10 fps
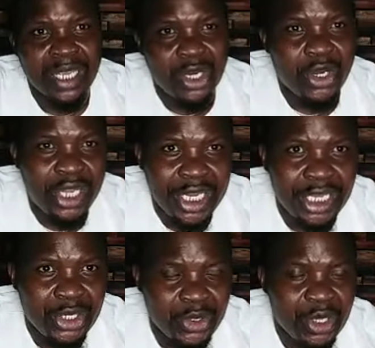are going
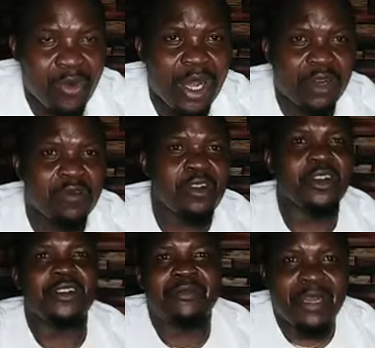into the Word of
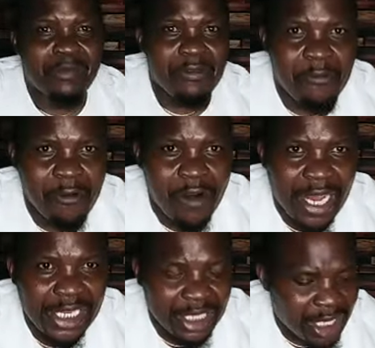God, but before
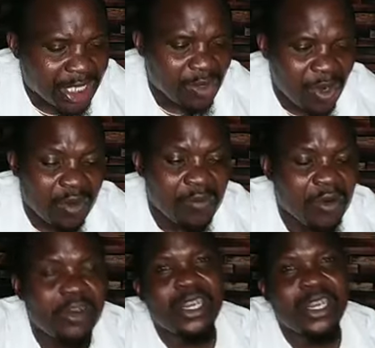I share the Word of God,